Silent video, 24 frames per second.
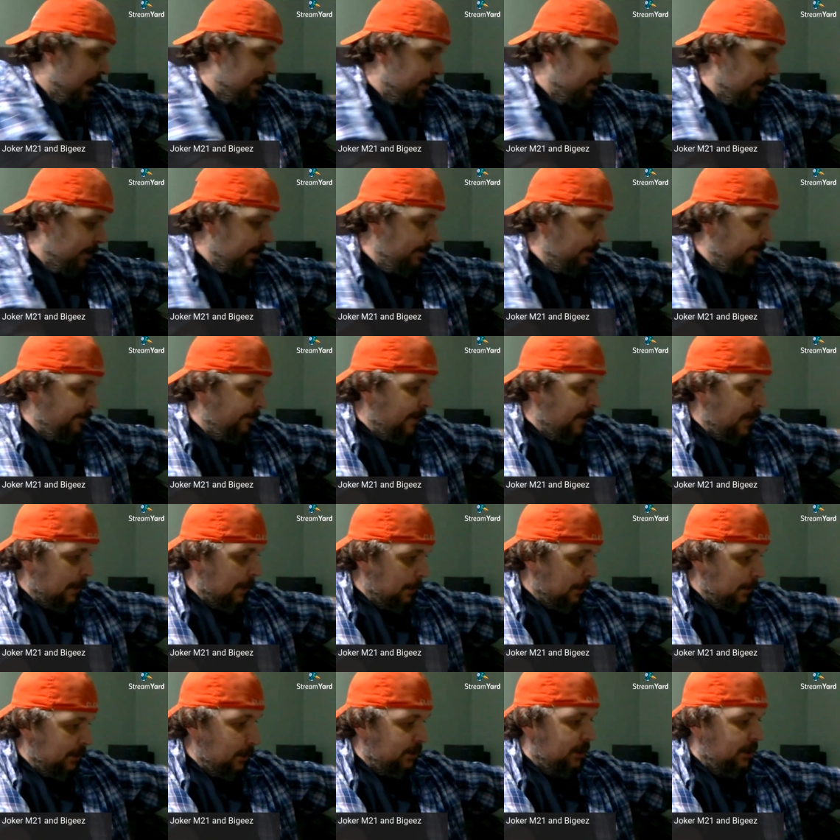Well, I didn't find
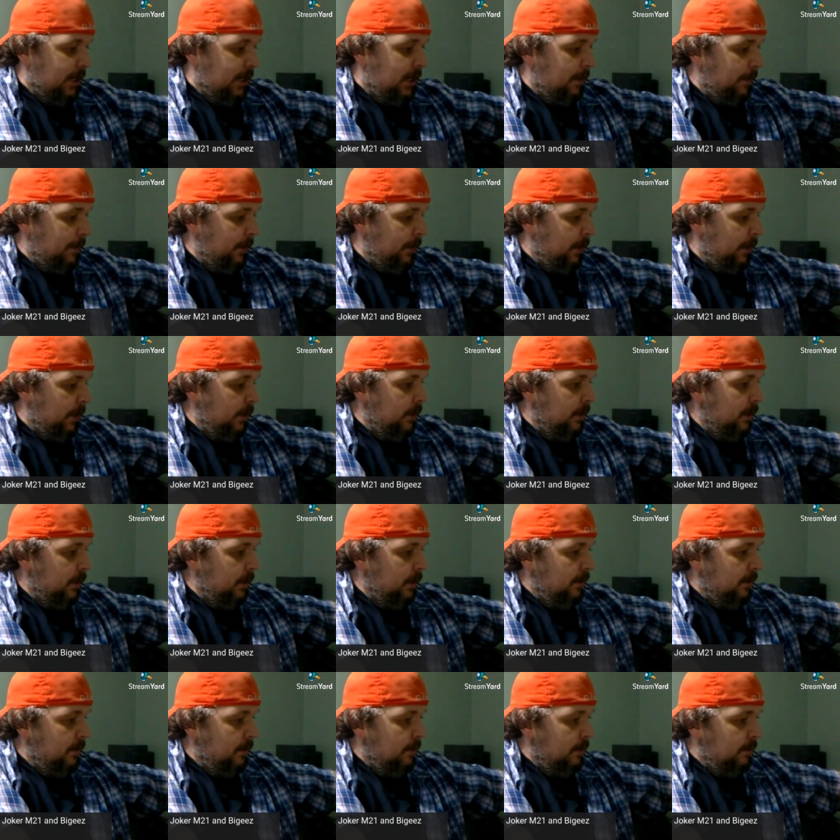them at the shop, but
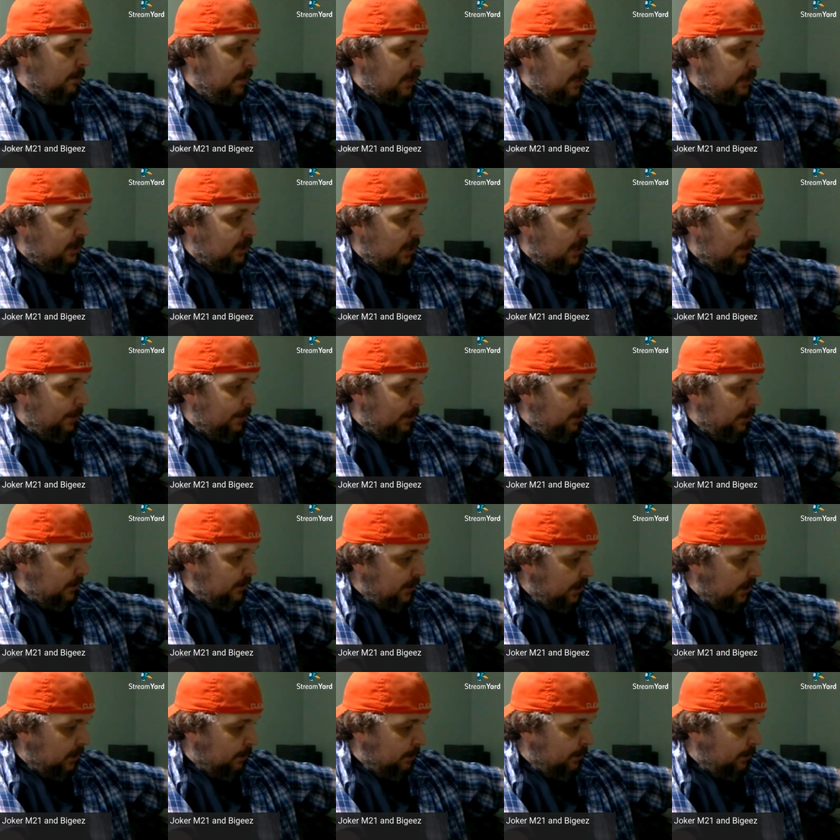my shop owner
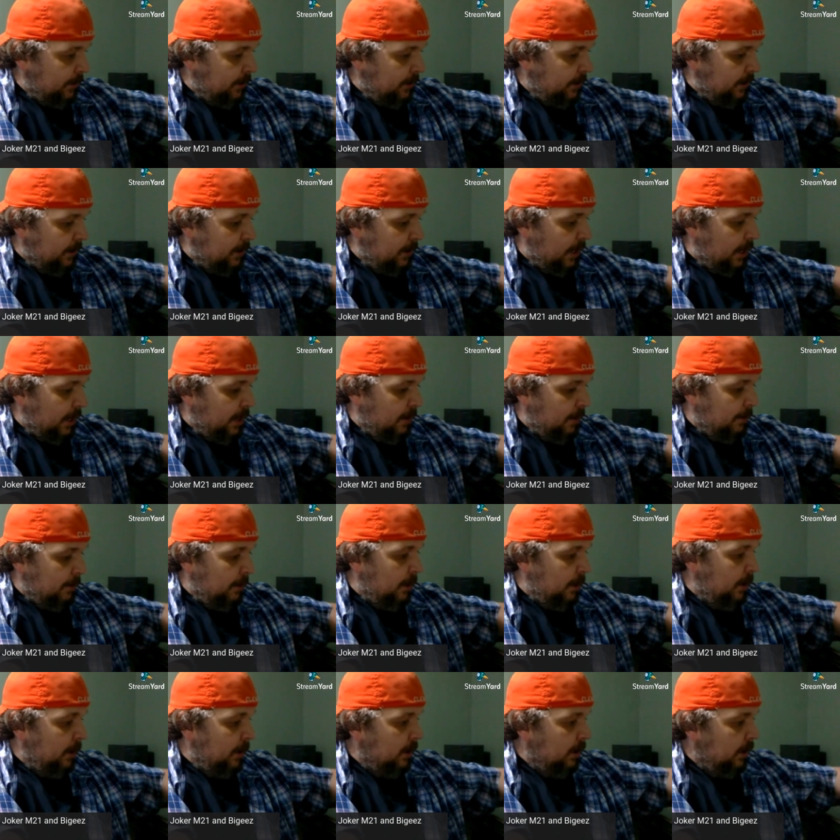takes pretty good care of
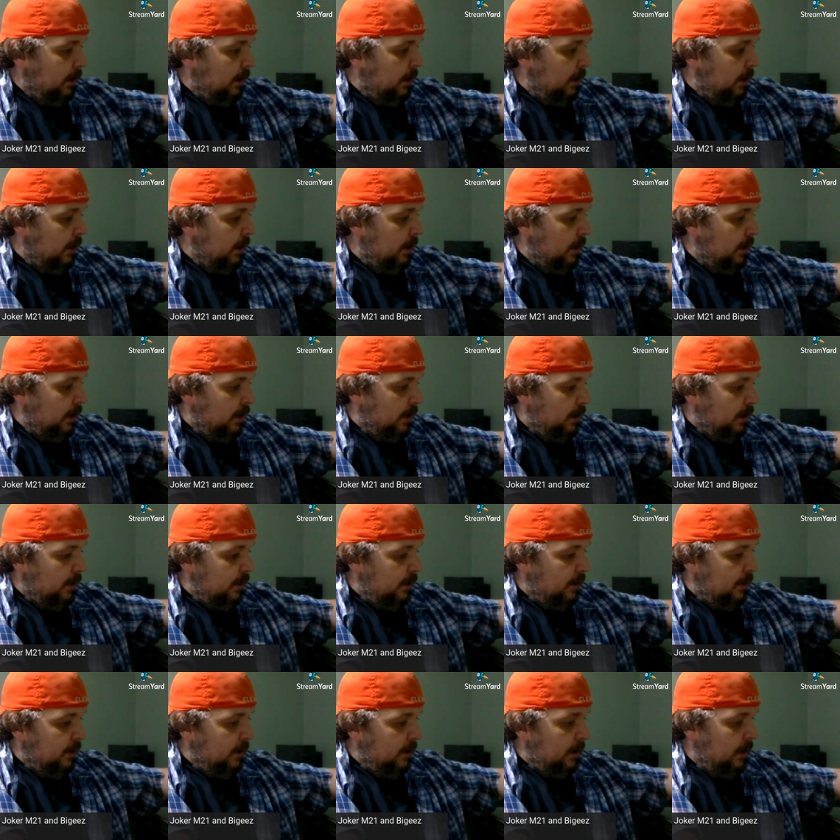me. And uh,
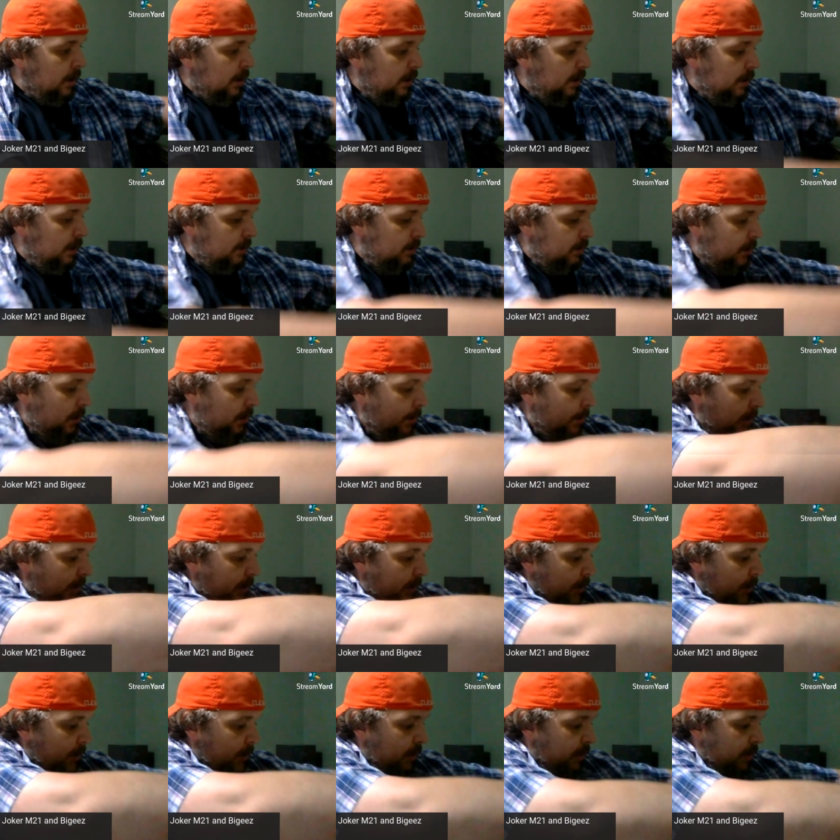so anybody
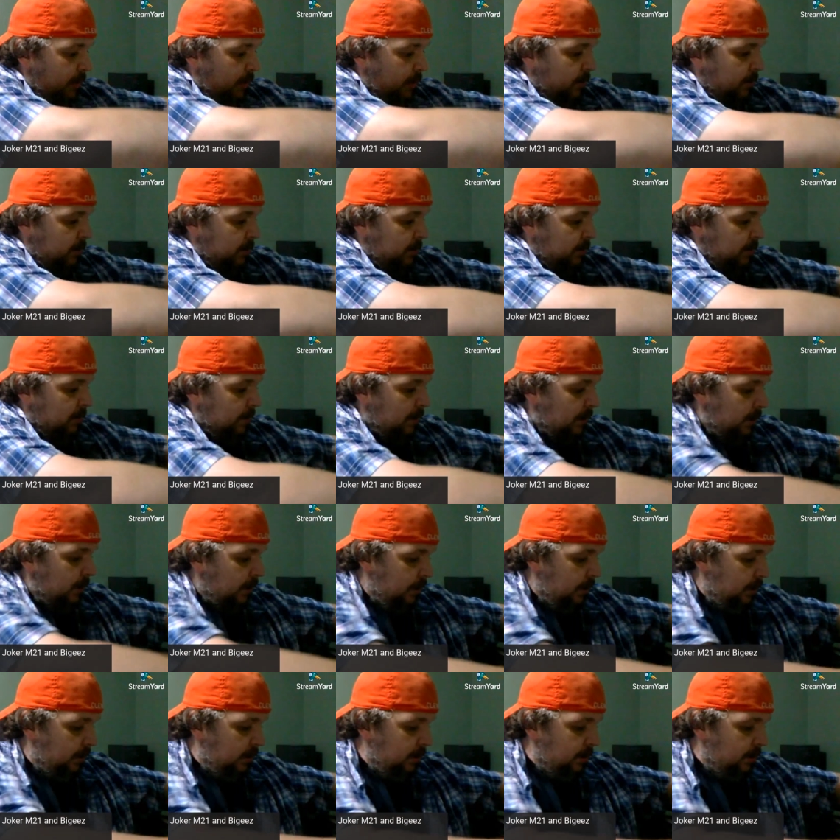that knows me
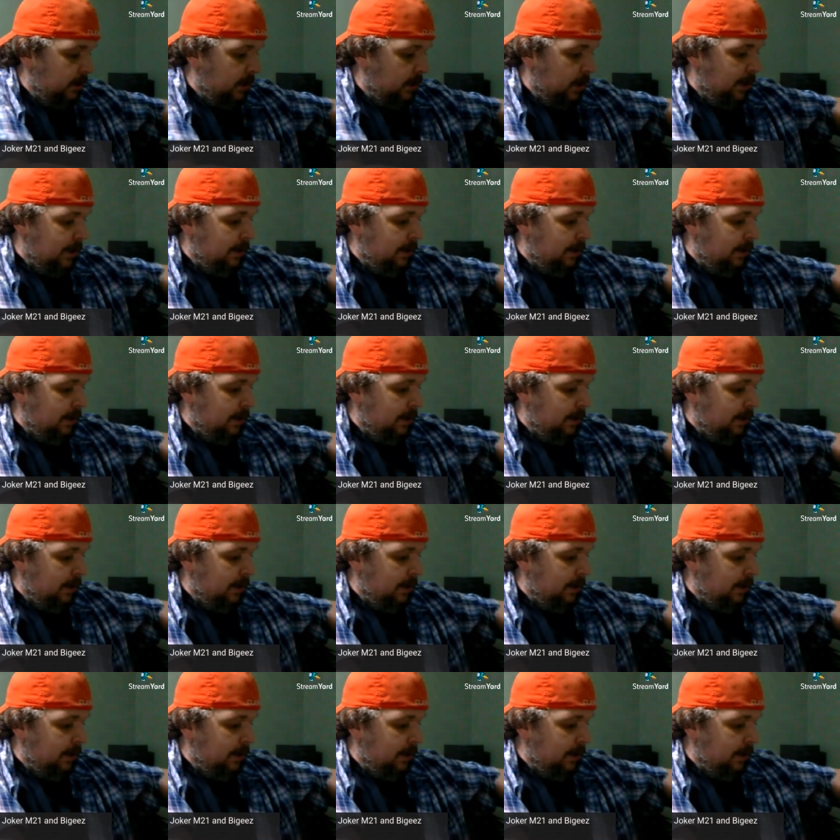knows that